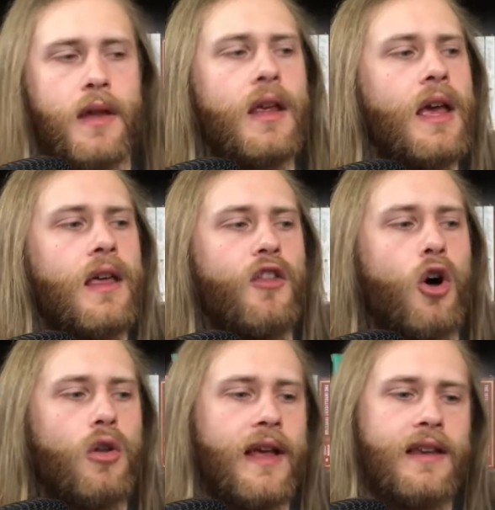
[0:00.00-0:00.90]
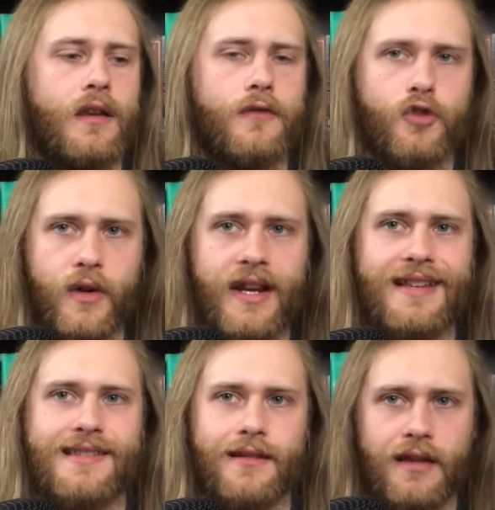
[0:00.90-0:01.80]
But the whole idea of
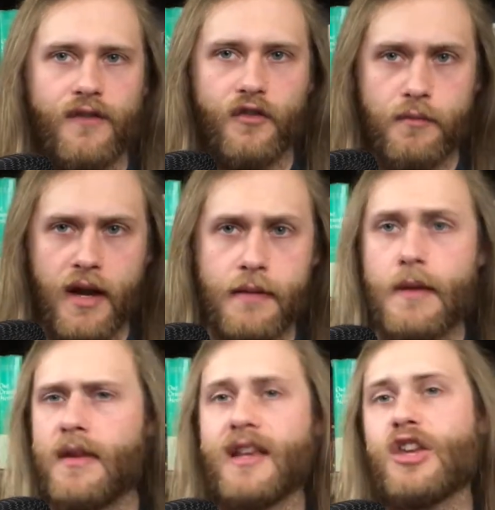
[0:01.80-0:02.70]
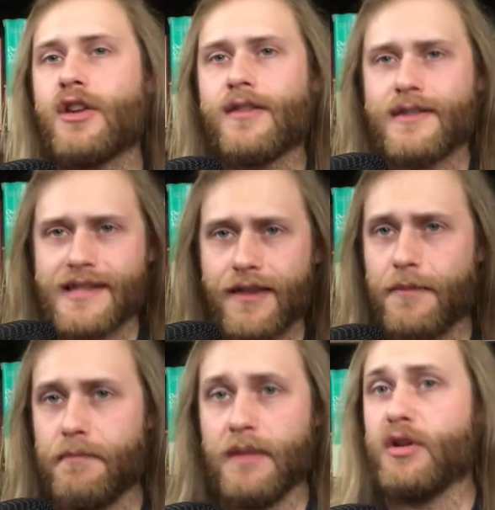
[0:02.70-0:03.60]
greed as the love of money, maybe like you could say
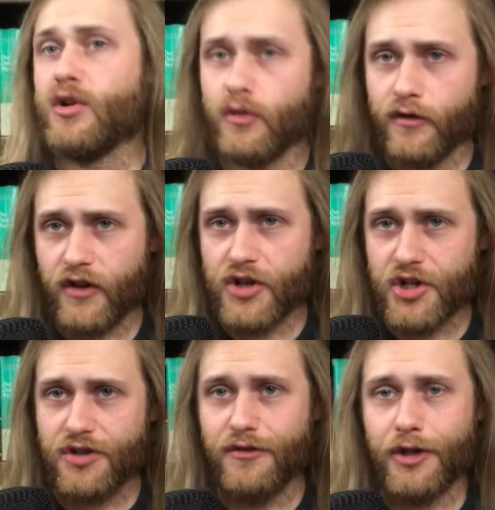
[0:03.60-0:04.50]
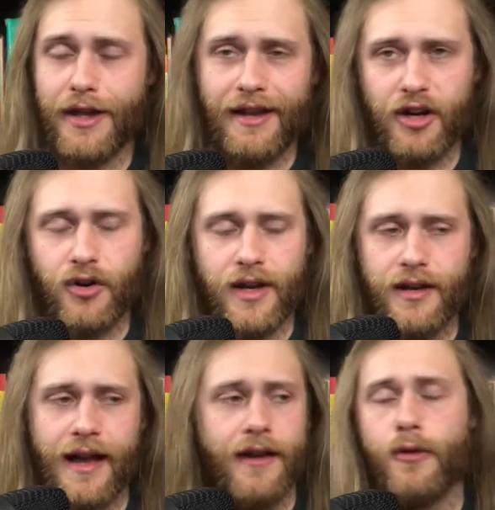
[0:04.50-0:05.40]
the biblical version of looking at
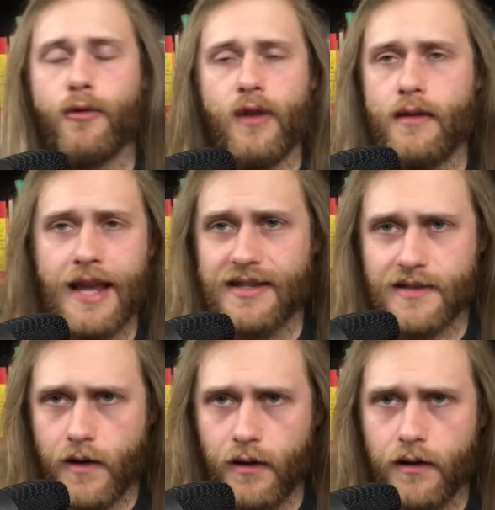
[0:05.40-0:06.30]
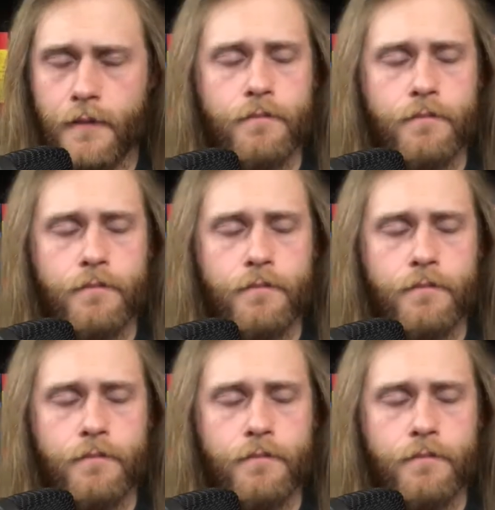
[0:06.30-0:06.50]
greed, I don't think that's good.